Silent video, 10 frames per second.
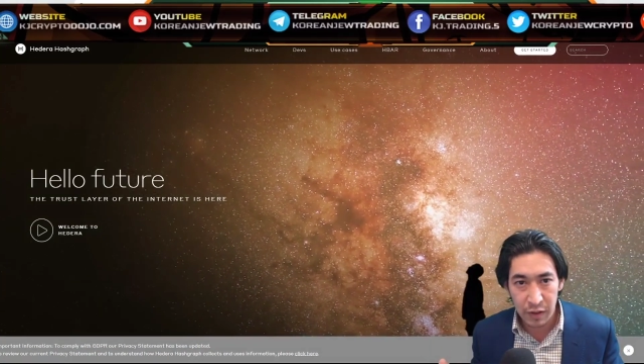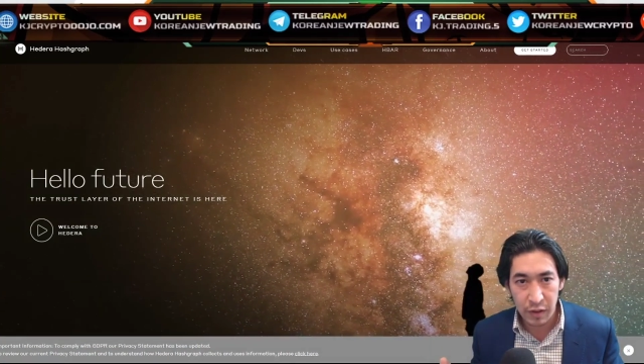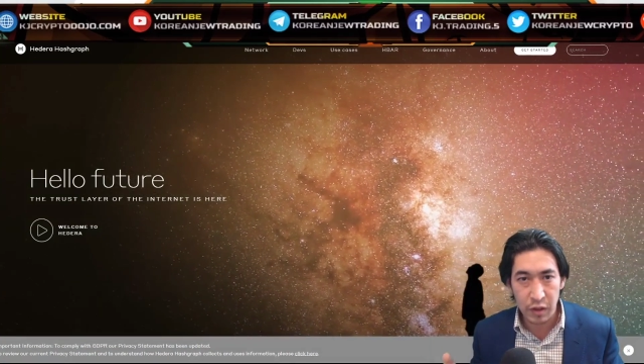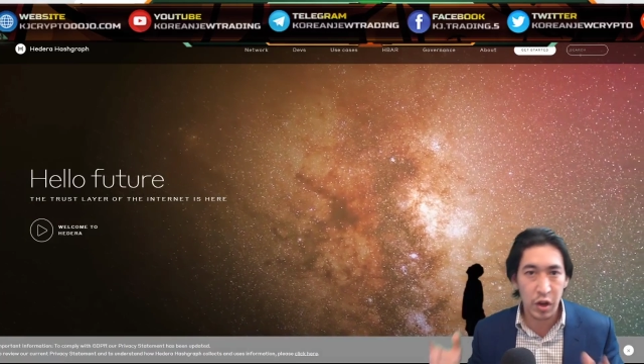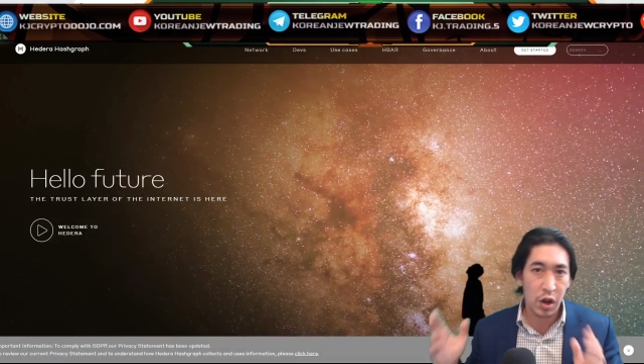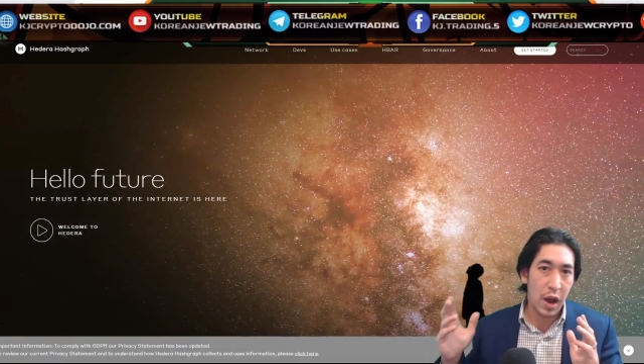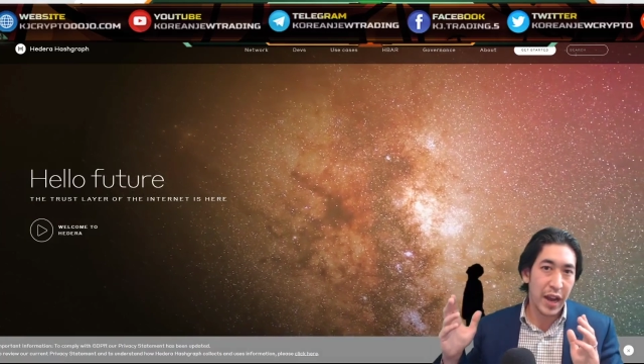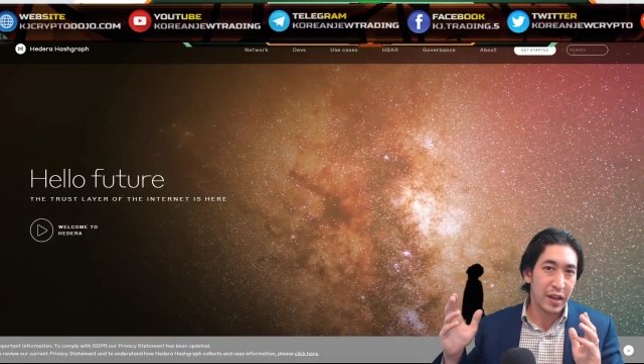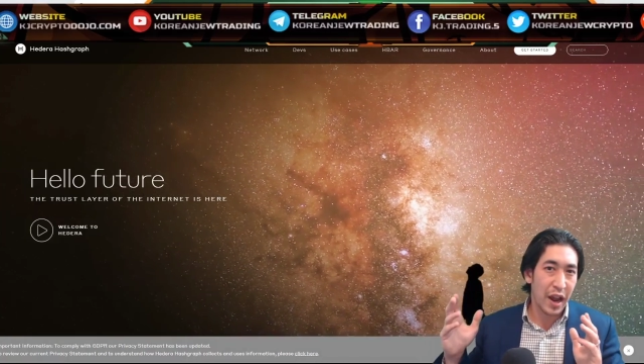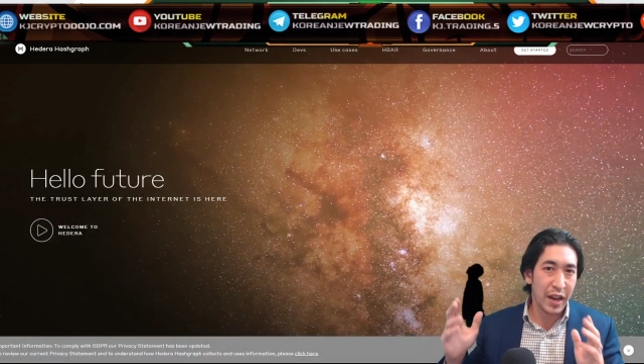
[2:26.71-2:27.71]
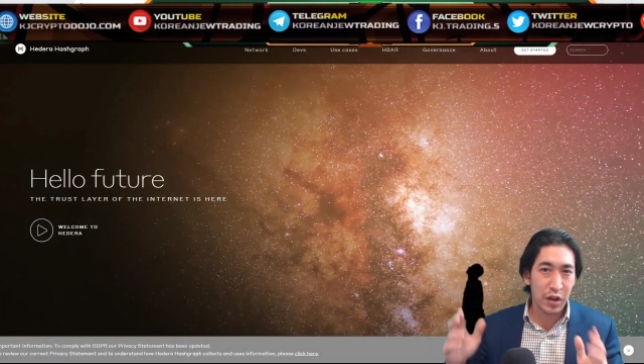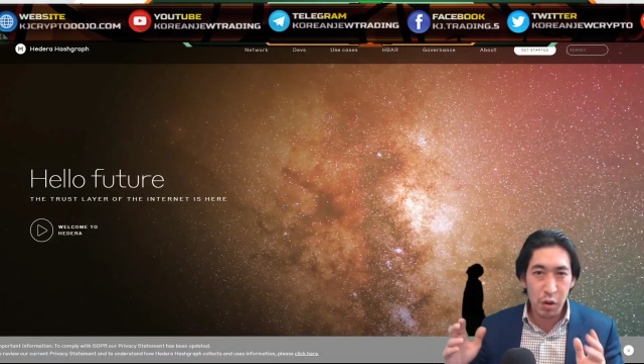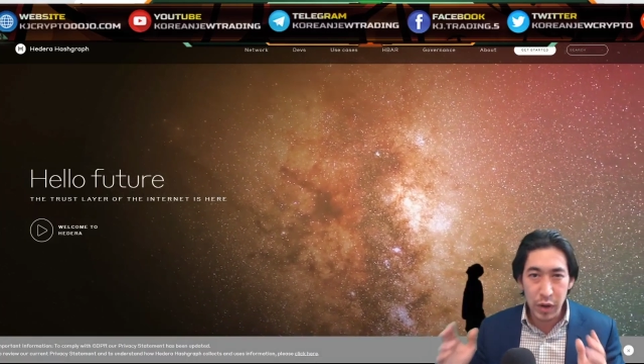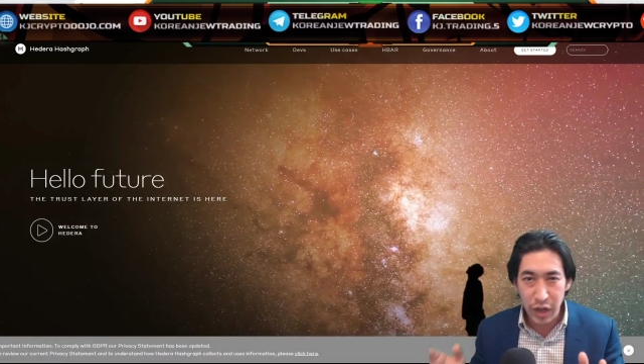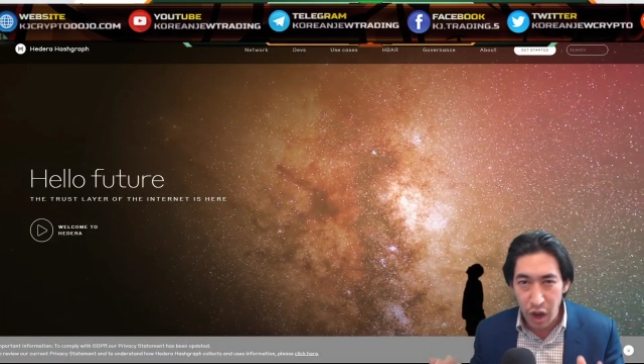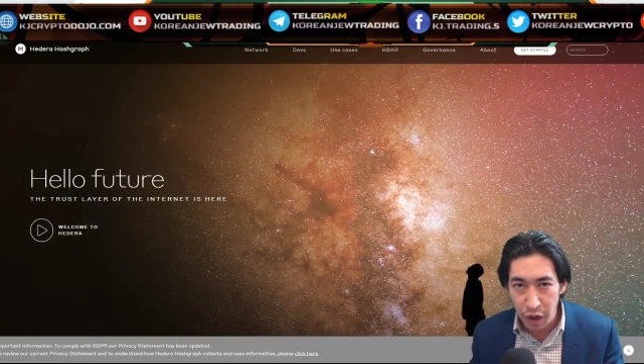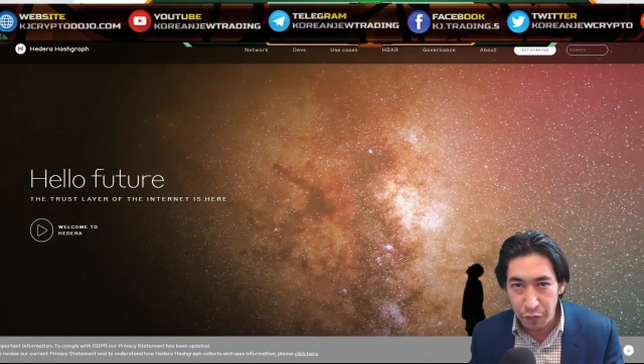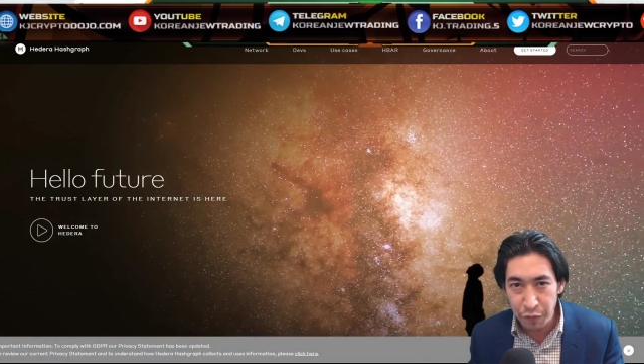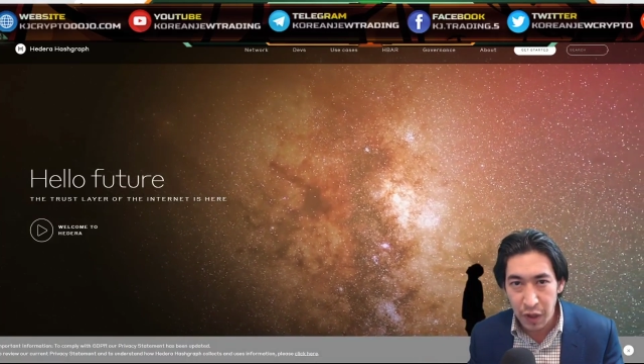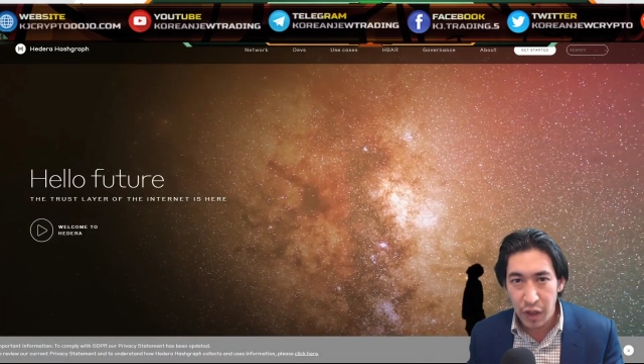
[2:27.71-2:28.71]
You know, I, I know
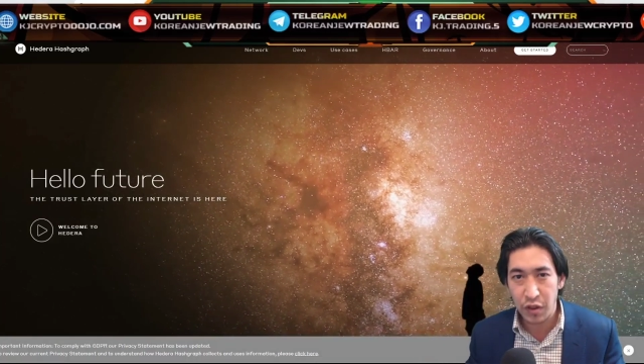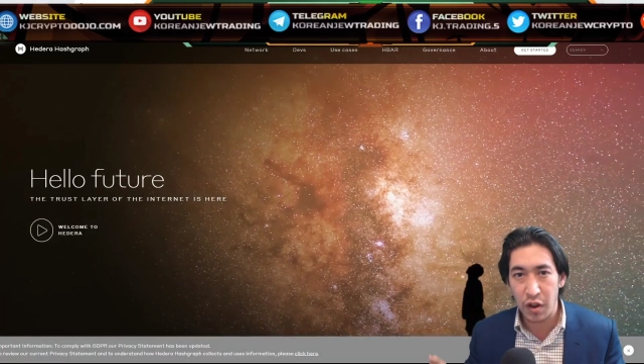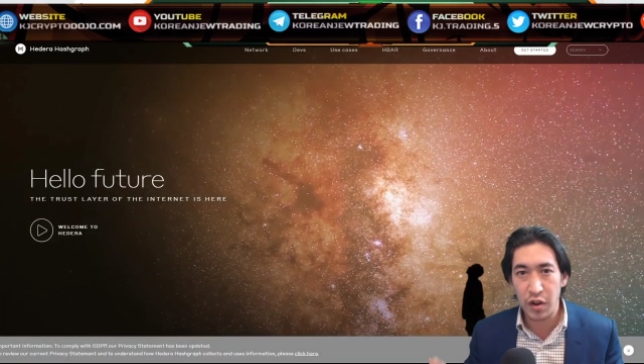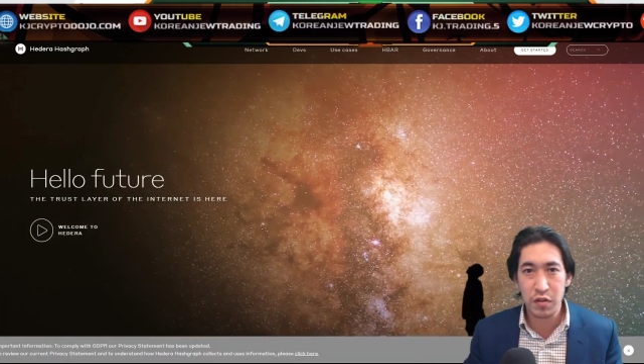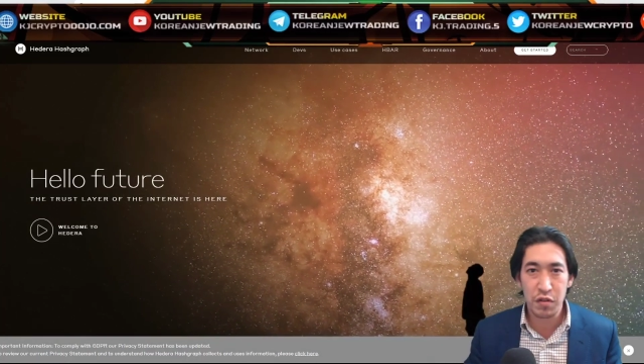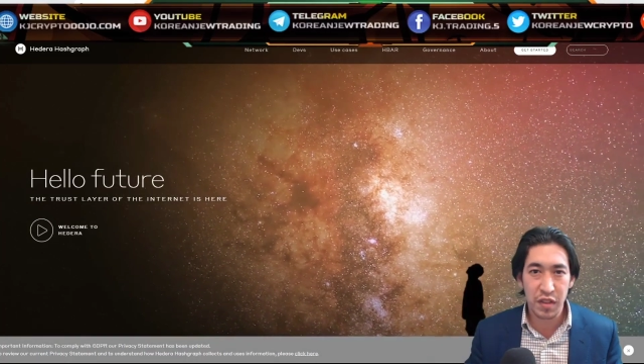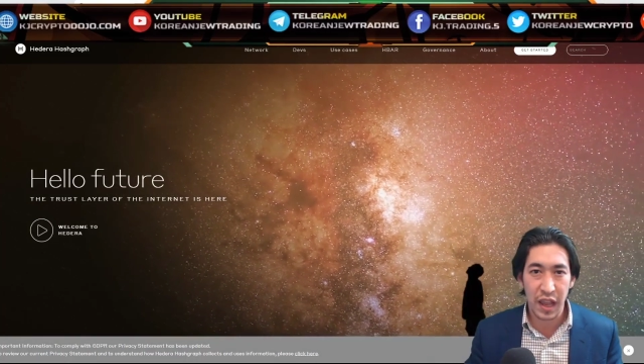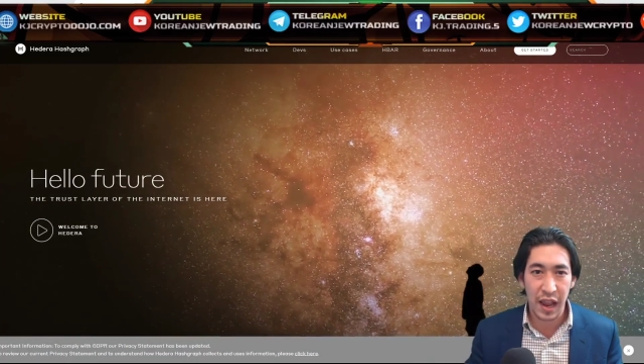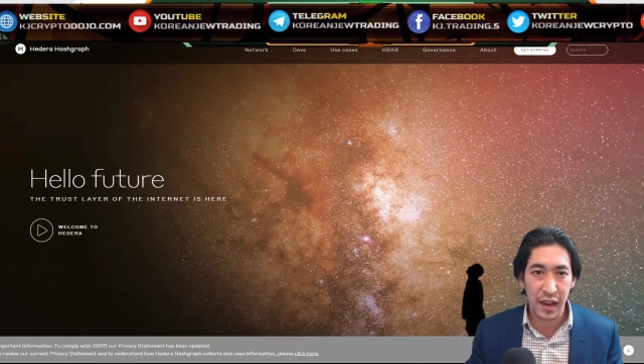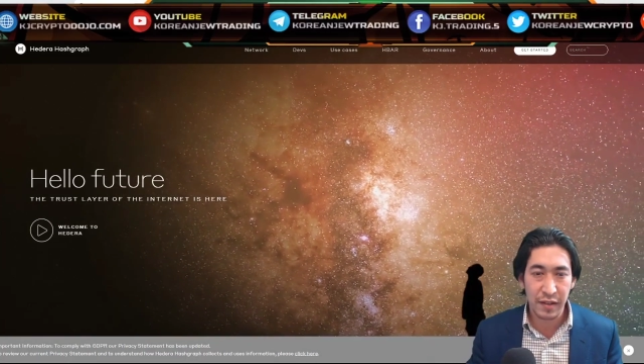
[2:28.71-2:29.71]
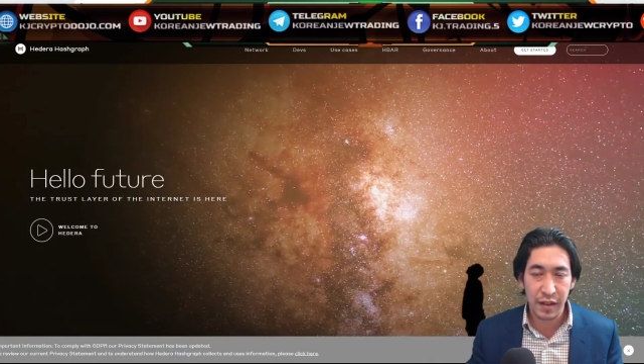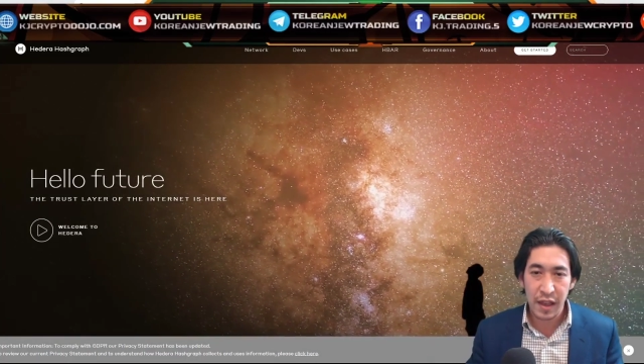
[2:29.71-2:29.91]
enough to understand